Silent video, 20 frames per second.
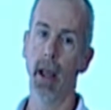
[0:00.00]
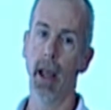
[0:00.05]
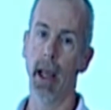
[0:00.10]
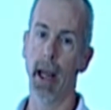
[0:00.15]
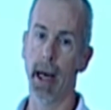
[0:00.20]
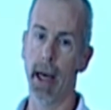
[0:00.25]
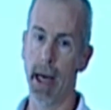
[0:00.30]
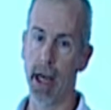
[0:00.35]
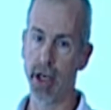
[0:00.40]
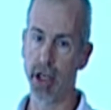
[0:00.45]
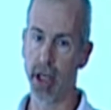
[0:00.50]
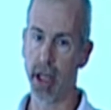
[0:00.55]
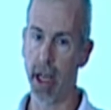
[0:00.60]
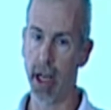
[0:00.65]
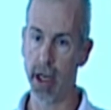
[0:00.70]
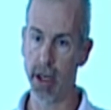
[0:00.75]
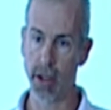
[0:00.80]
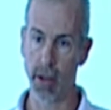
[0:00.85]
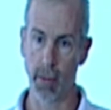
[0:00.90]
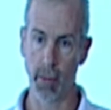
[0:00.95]
and an
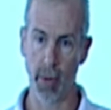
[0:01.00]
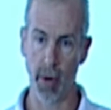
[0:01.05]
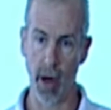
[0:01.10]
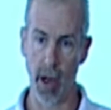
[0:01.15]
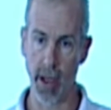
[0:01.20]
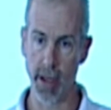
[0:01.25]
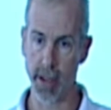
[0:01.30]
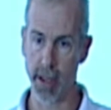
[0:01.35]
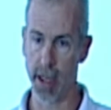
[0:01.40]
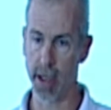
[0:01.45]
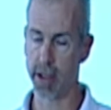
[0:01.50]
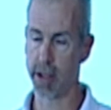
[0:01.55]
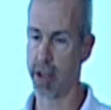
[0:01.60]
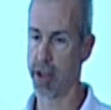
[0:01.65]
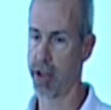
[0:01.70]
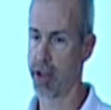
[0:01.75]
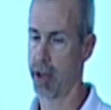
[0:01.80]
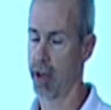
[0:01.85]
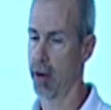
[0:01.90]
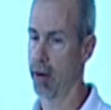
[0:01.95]
education process to
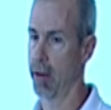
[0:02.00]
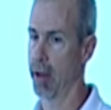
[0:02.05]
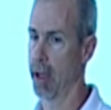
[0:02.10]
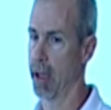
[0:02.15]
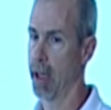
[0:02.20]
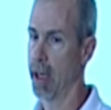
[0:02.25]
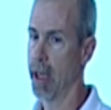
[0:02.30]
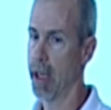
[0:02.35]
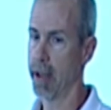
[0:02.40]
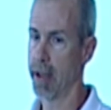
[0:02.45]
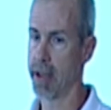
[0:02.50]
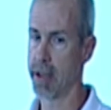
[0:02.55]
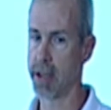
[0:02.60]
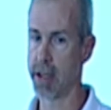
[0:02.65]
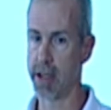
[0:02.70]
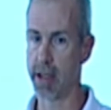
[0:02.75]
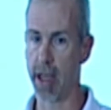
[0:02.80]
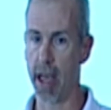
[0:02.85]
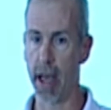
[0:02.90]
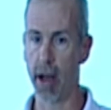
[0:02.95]
show that this
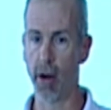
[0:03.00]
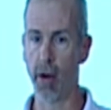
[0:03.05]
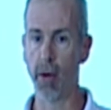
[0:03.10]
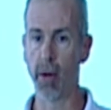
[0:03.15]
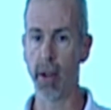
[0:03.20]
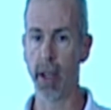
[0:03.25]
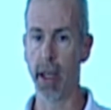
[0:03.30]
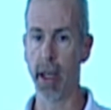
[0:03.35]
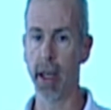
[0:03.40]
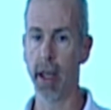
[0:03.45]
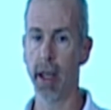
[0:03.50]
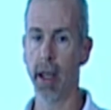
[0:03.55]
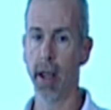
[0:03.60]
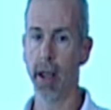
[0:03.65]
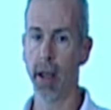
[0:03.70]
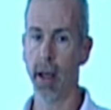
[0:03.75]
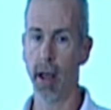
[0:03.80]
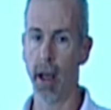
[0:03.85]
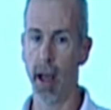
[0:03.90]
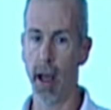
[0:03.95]
is not only
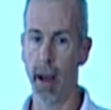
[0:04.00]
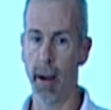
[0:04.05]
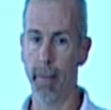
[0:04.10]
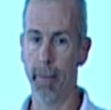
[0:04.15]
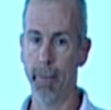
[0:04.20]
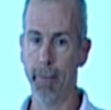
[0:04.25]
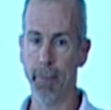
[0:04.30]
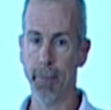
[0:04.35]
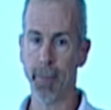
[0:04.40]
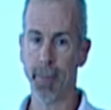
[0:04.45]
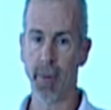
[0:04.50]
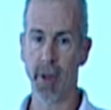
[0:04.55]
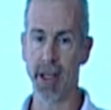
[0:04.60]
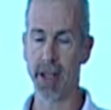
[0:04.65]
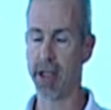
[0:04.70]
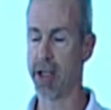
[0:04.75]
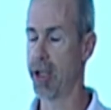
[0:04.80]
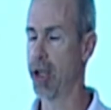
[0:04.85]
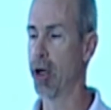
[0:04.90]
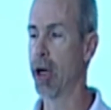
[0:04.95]

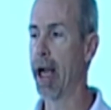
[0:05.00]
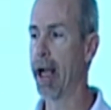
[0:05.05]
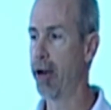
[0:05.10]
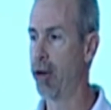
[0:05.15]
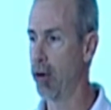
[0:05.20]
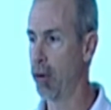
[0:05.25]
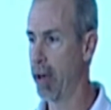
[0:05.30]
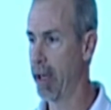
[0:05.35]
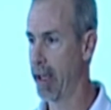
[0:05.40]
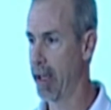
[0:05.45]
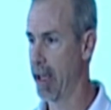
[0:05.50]
you're not doing